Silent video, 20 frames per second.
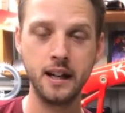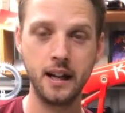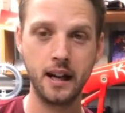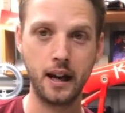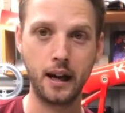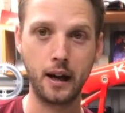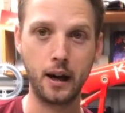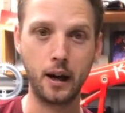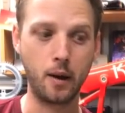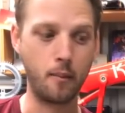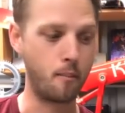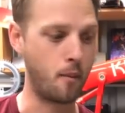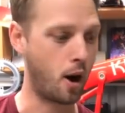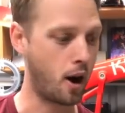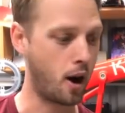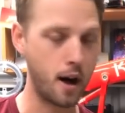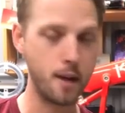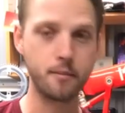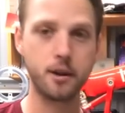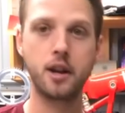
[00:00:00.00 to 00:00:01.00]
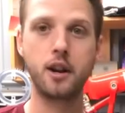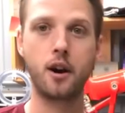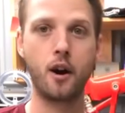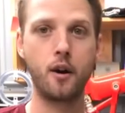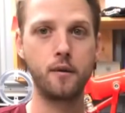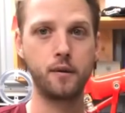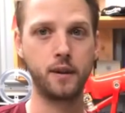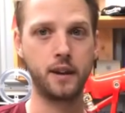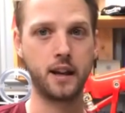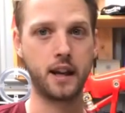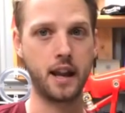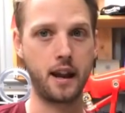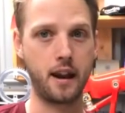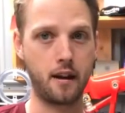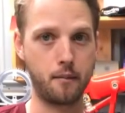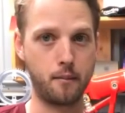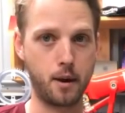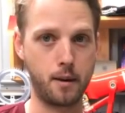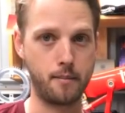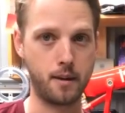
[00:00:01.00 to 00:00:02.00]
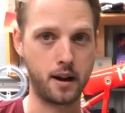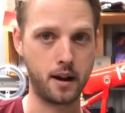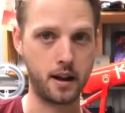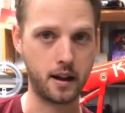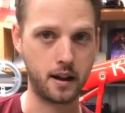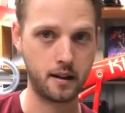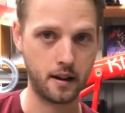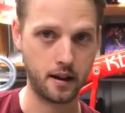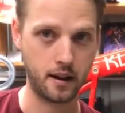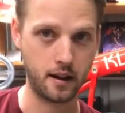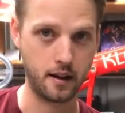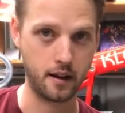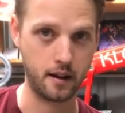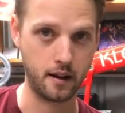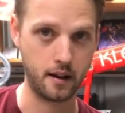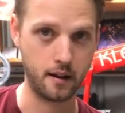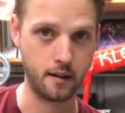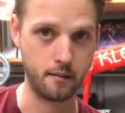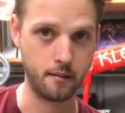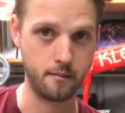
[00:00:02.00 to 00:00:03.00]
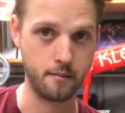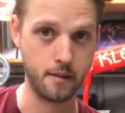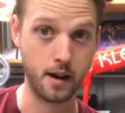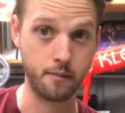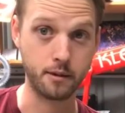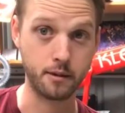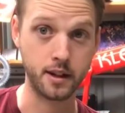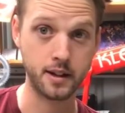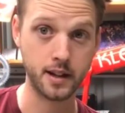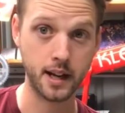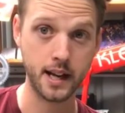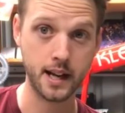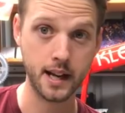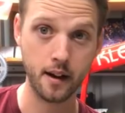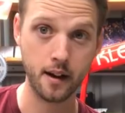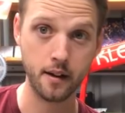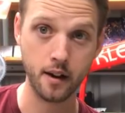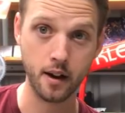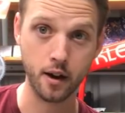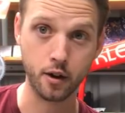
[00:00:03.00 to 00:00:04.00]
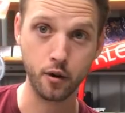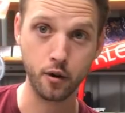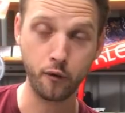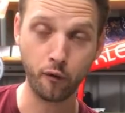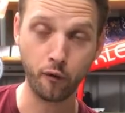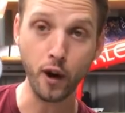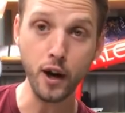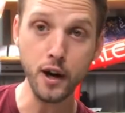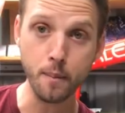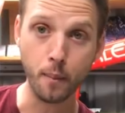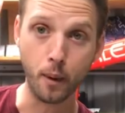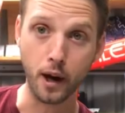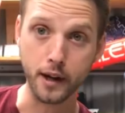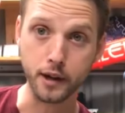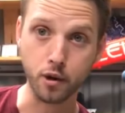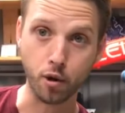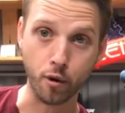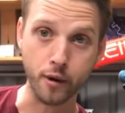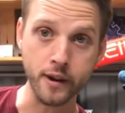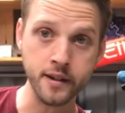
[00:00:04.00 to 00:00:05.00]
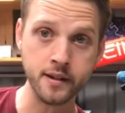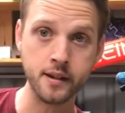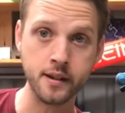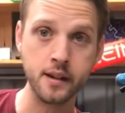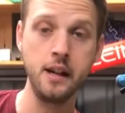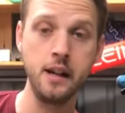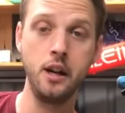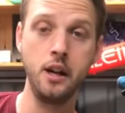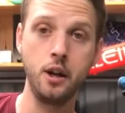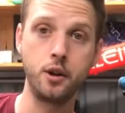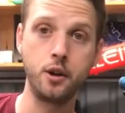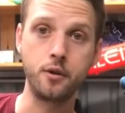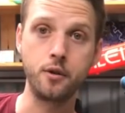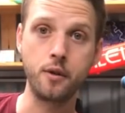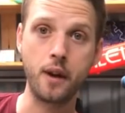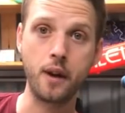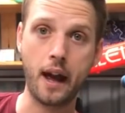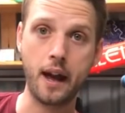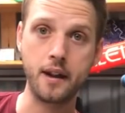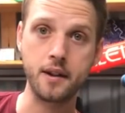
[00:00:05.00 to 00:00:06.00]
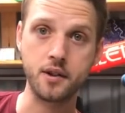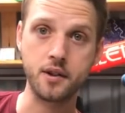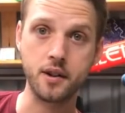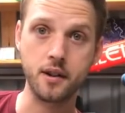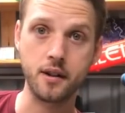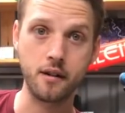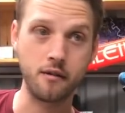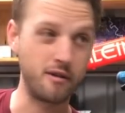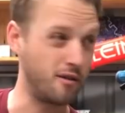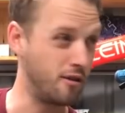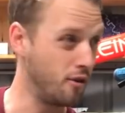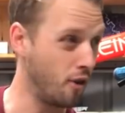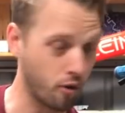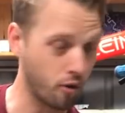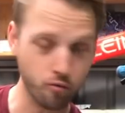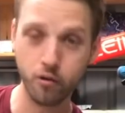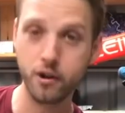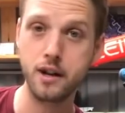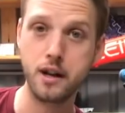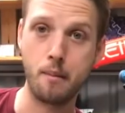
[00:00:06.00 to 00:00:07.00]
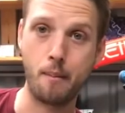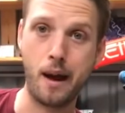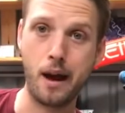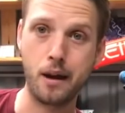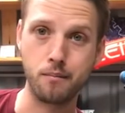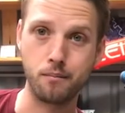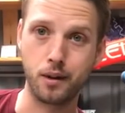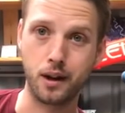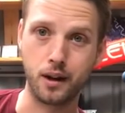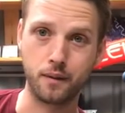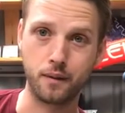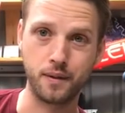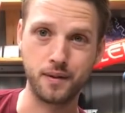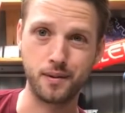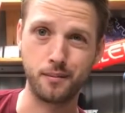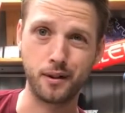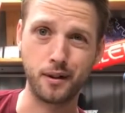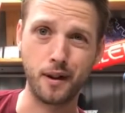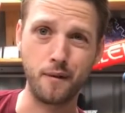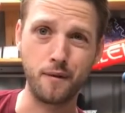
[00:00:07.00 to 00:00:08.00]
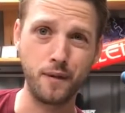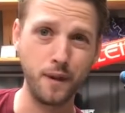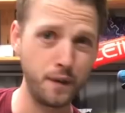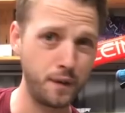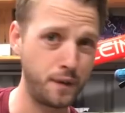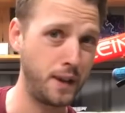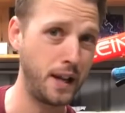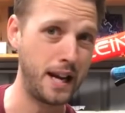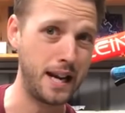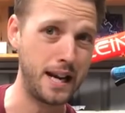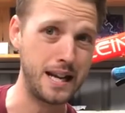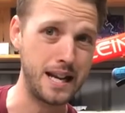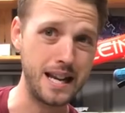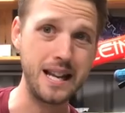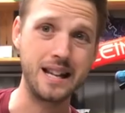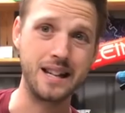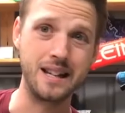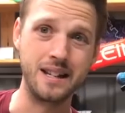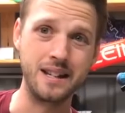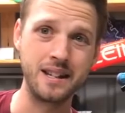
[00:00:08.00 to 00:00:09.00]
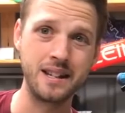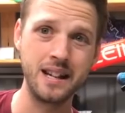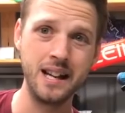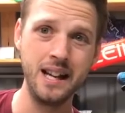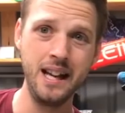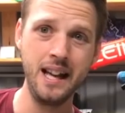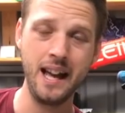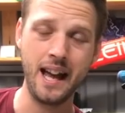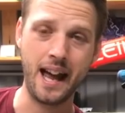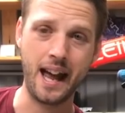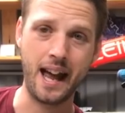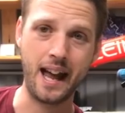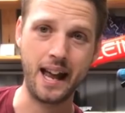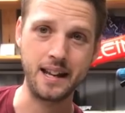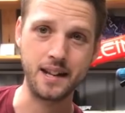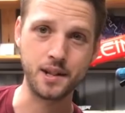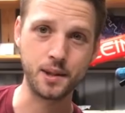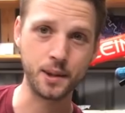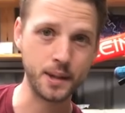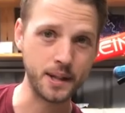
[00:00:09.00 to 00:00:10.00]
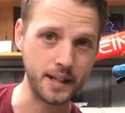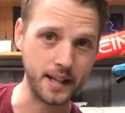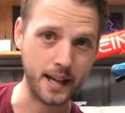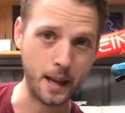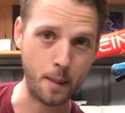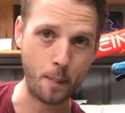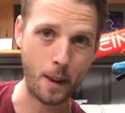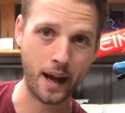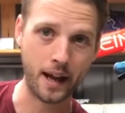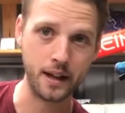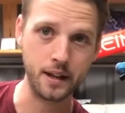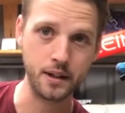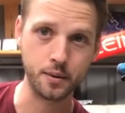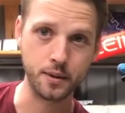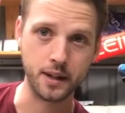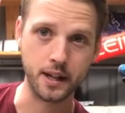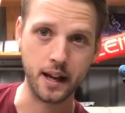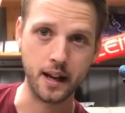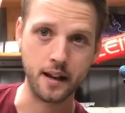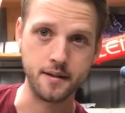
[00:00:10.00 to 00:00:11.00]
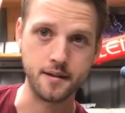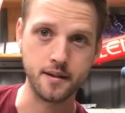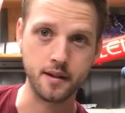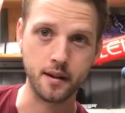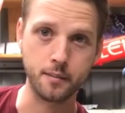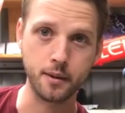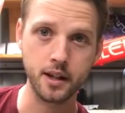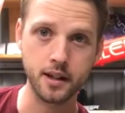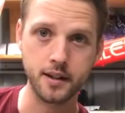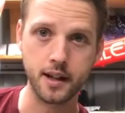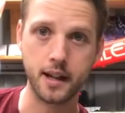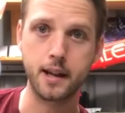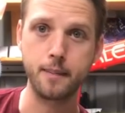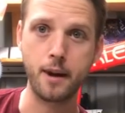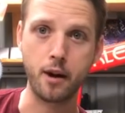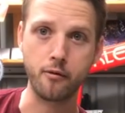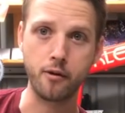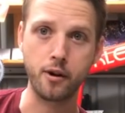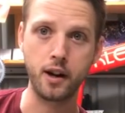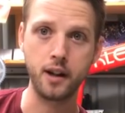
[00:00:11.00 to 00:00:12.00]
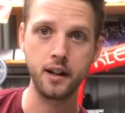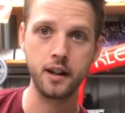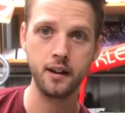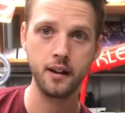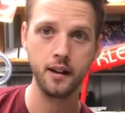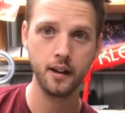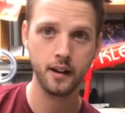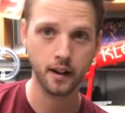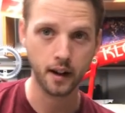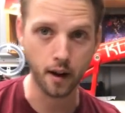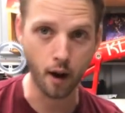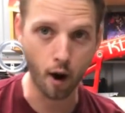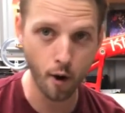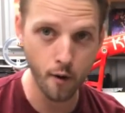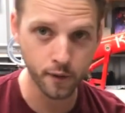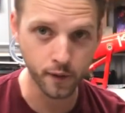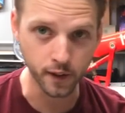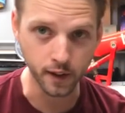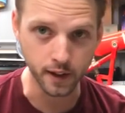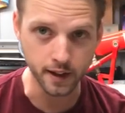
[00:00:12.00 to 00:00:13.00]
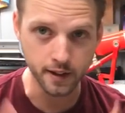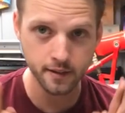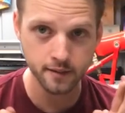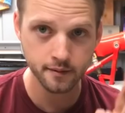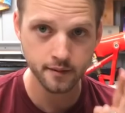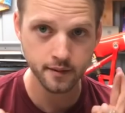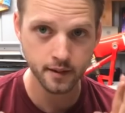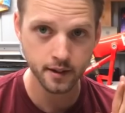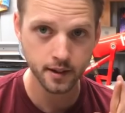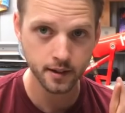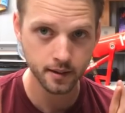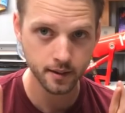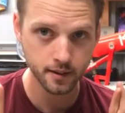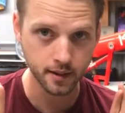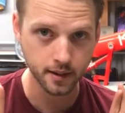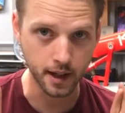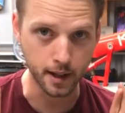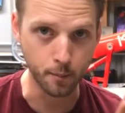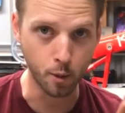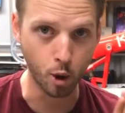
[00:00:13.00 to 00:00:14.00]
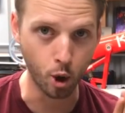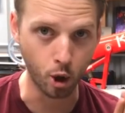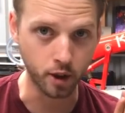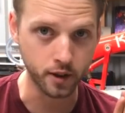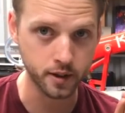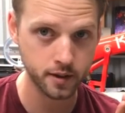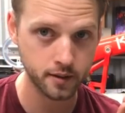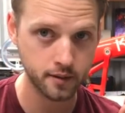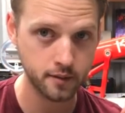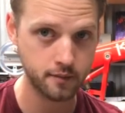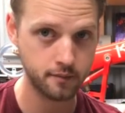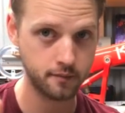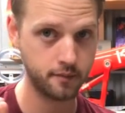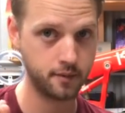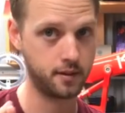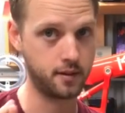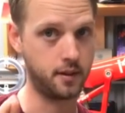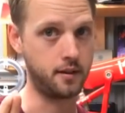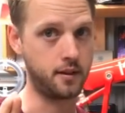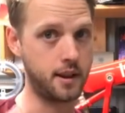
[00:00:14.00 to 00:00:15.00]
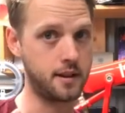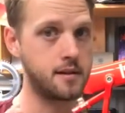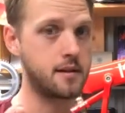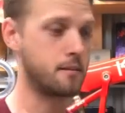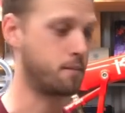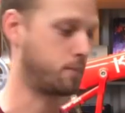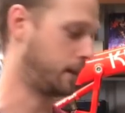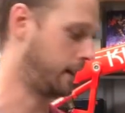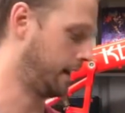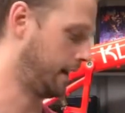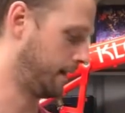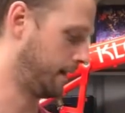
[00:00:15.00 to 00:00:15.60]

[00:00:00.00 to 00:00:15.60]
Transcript: I'm going to hopefully get out on my bike. I'm going to take out a good friend of mine, Chris, who has not ridden a mountain bike for something like 15 years, and he's looking to get back into it again. So I'm going to take him out riding and hopefully get him hooked. So that's the plan.